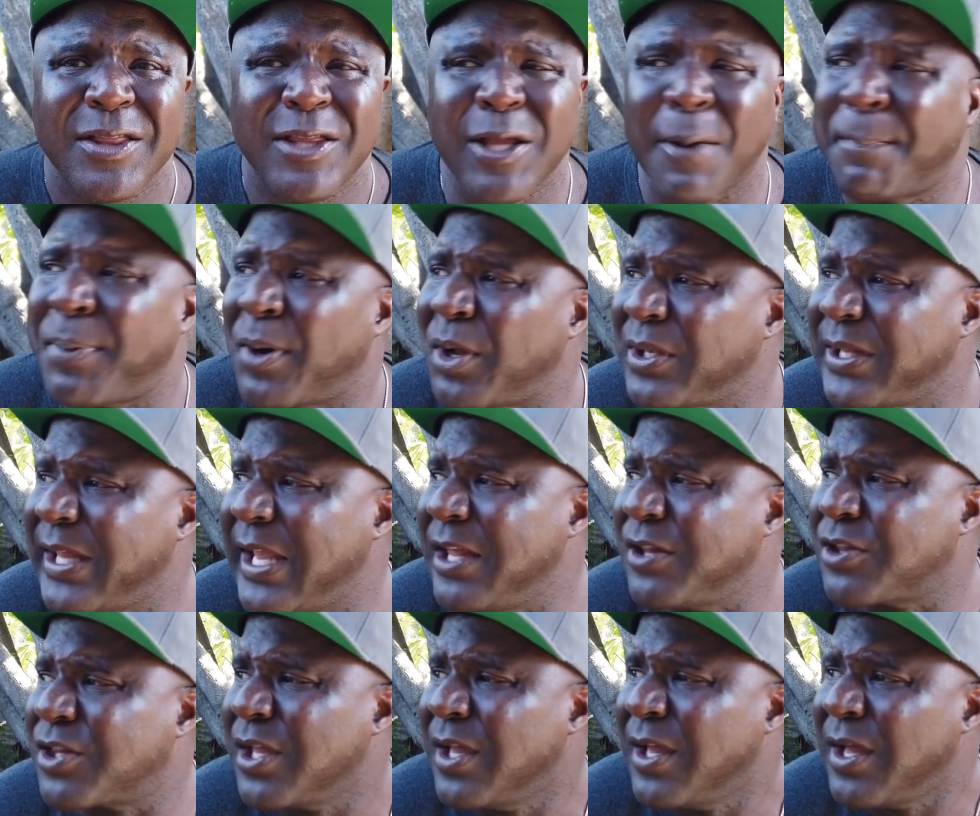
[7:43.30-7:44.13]
The
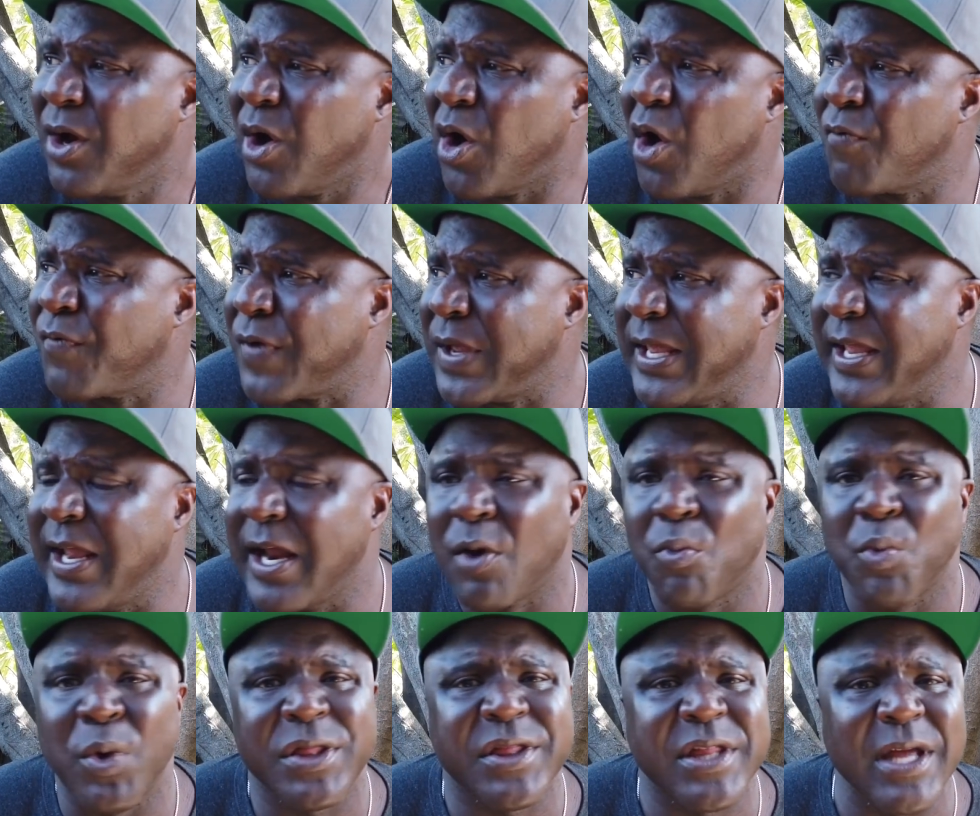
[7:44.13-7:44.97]
police over
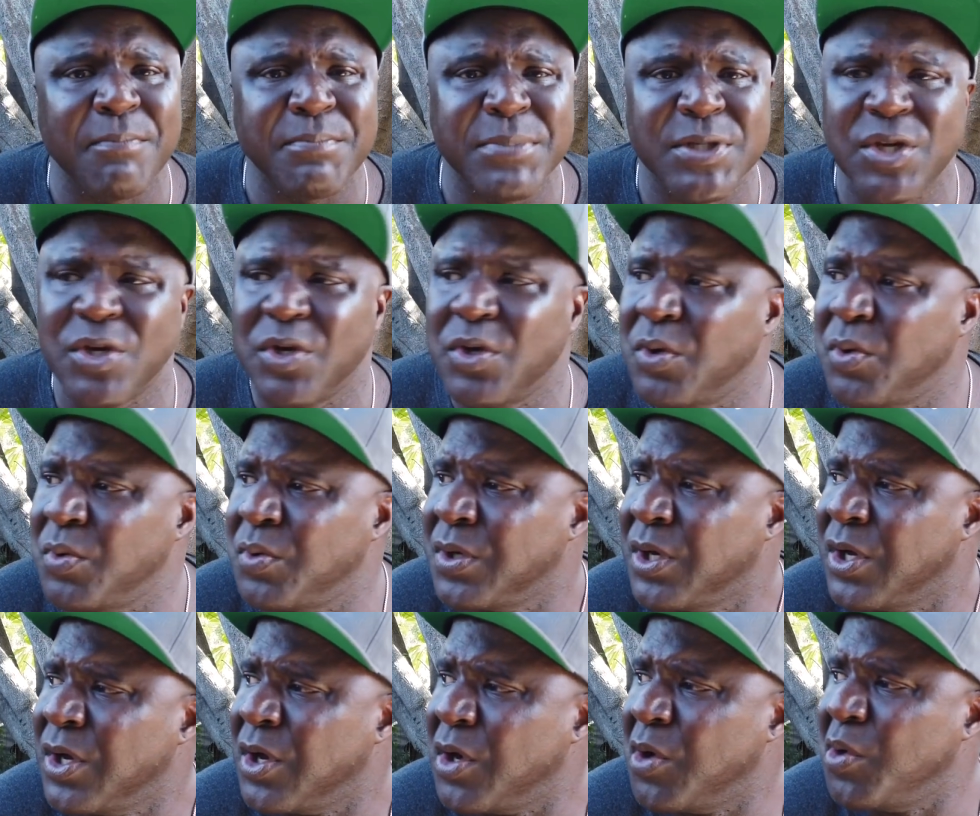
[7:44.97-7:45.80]
here with some
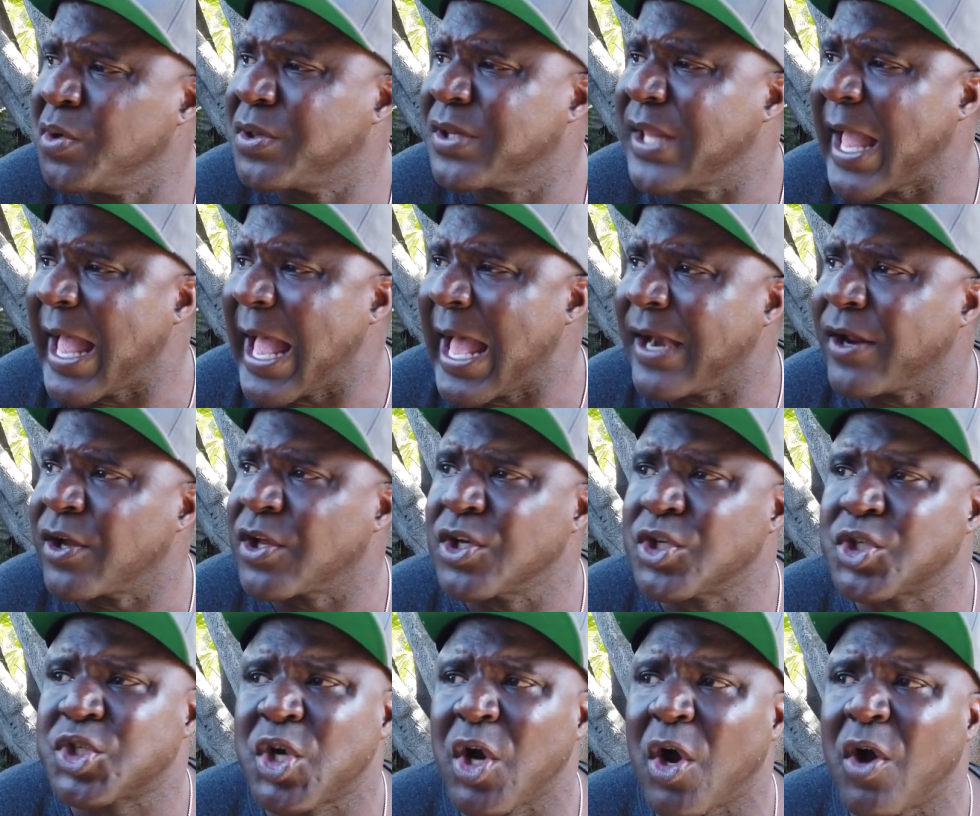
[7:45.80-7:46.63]
dude who's out of
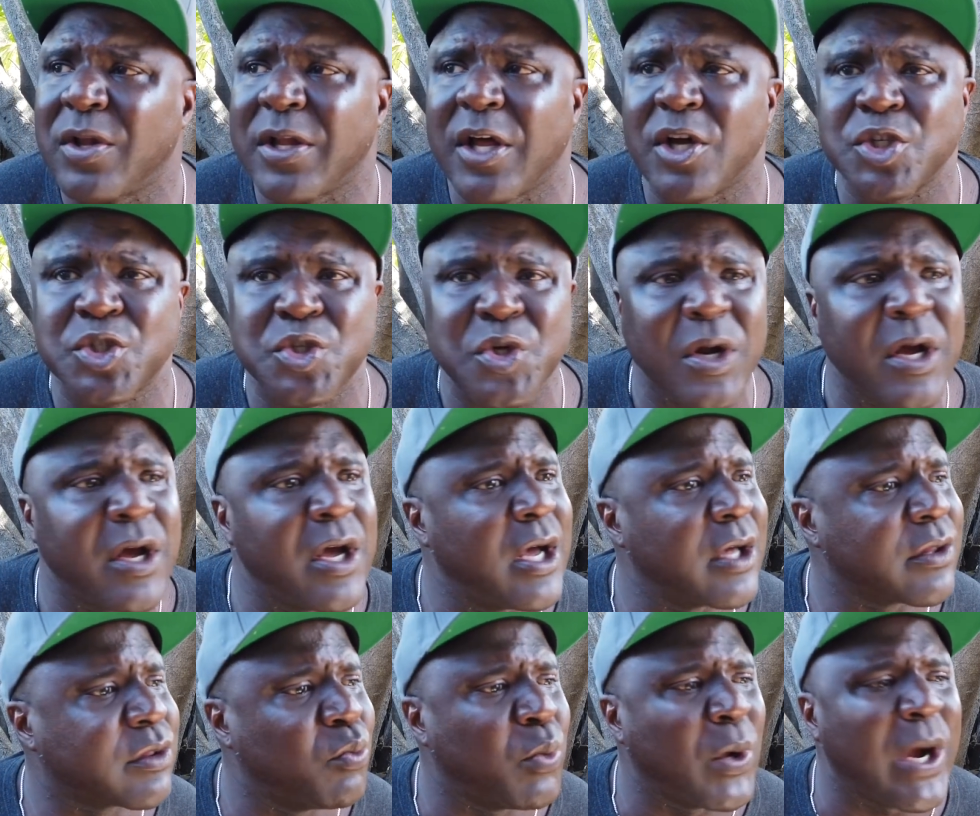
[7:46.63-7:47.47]
control on
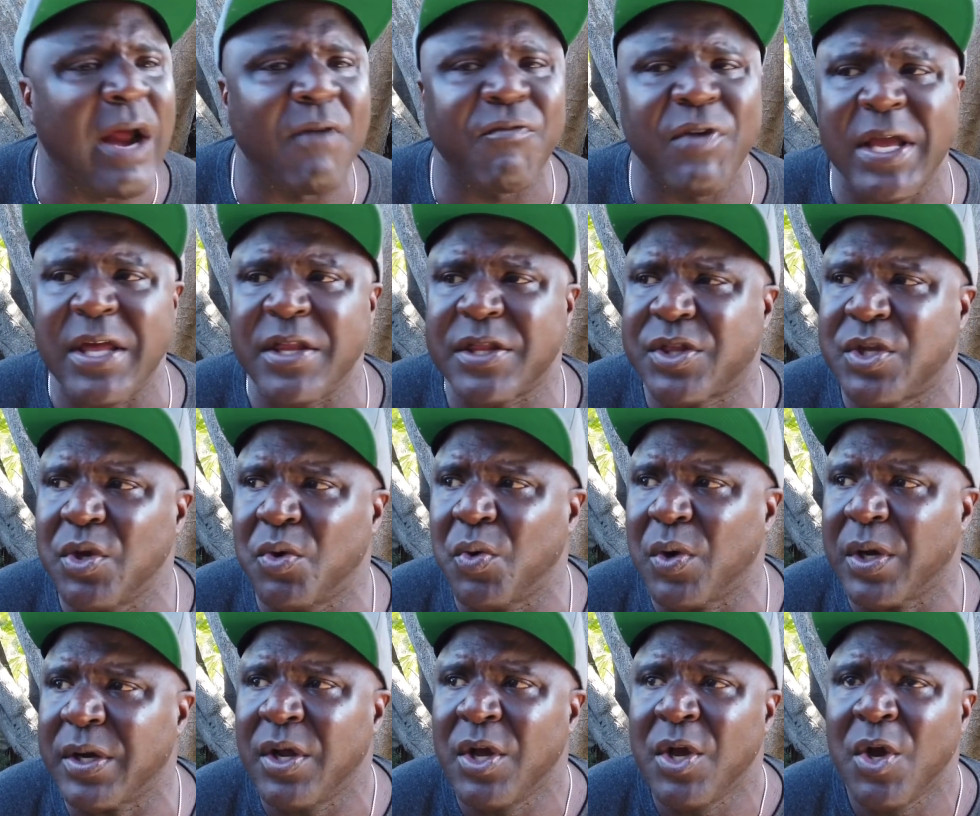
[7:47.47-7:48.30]
drugs, whatever he's
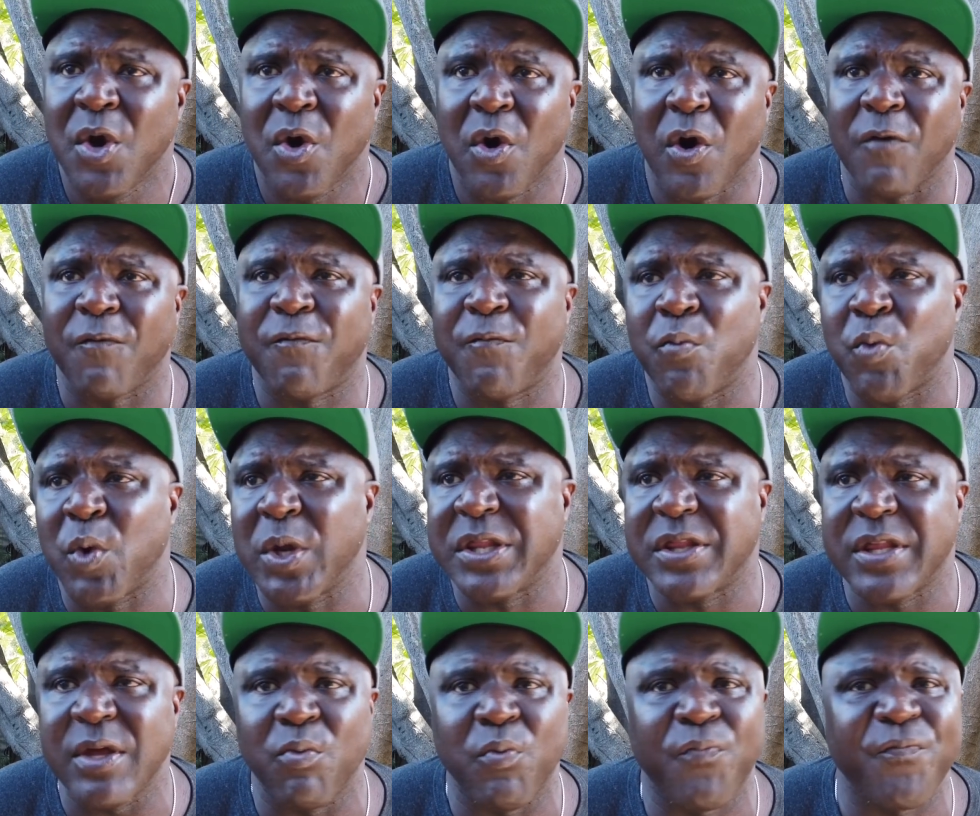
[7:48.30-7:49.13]
doing, or
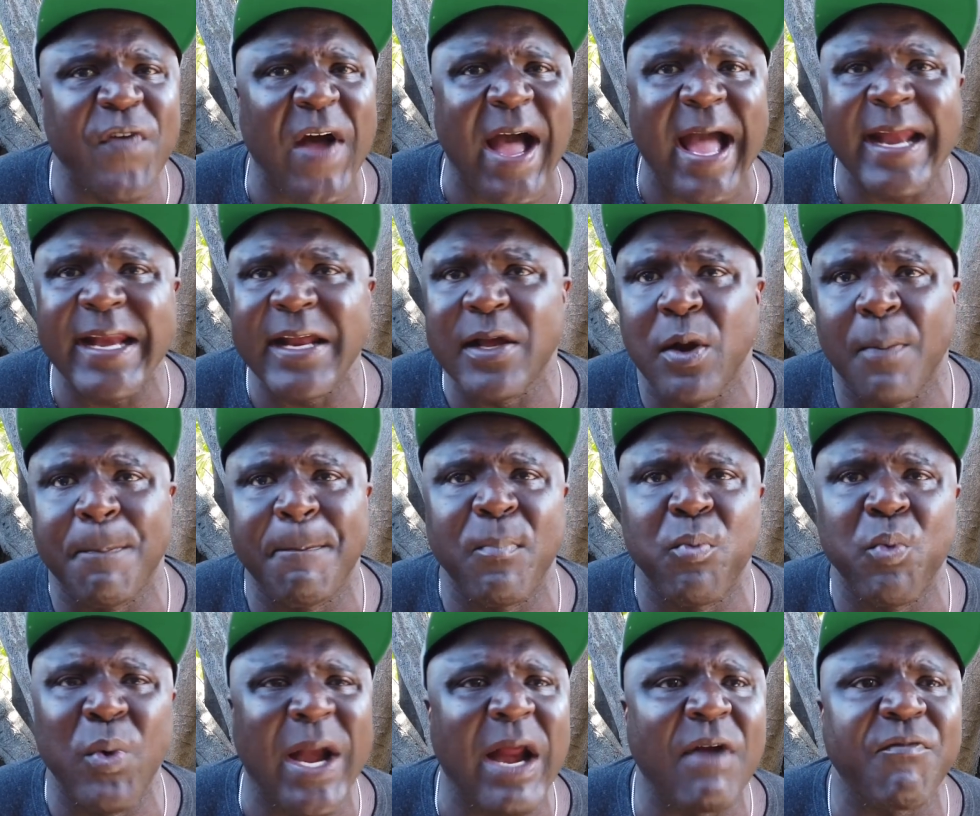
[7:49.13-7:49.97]
fighting, or
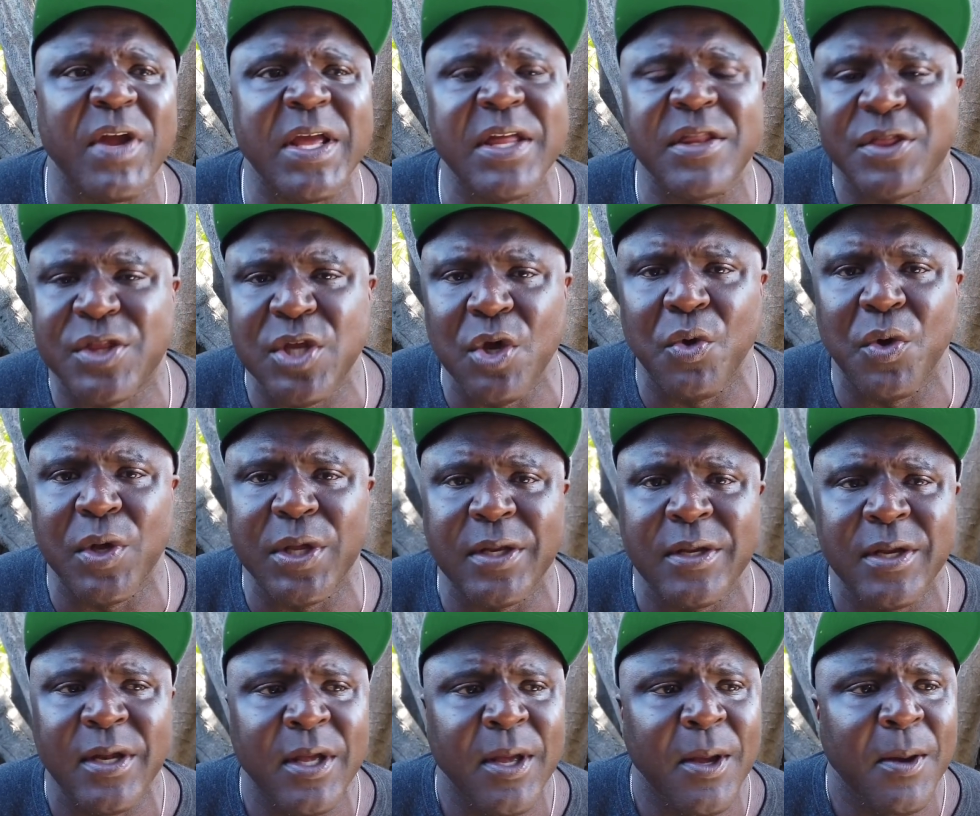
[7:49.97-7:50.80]
whatever he's
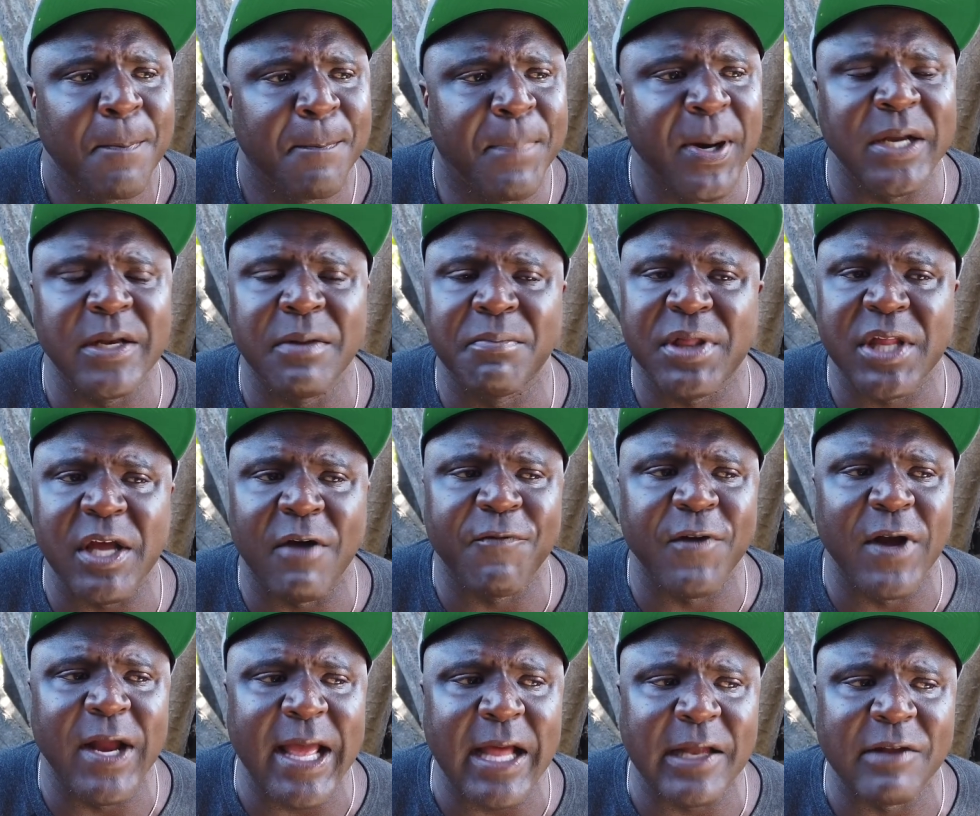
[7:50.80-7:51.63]
doing, putting
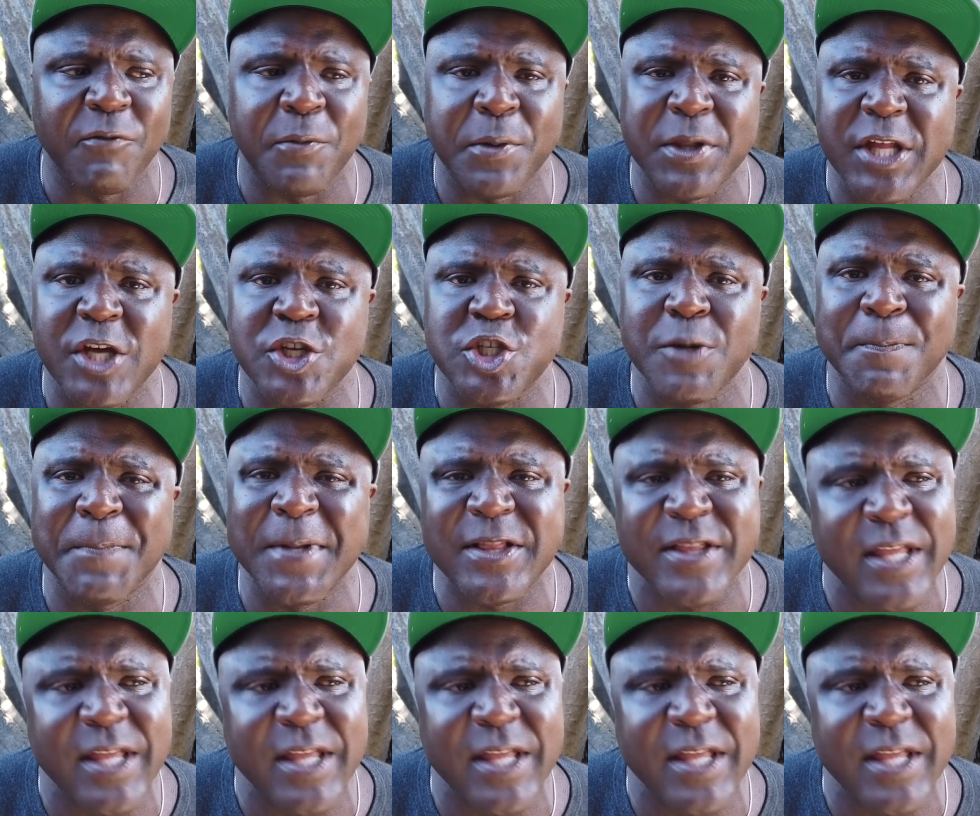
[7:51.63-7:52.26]
himself in a hell of a position.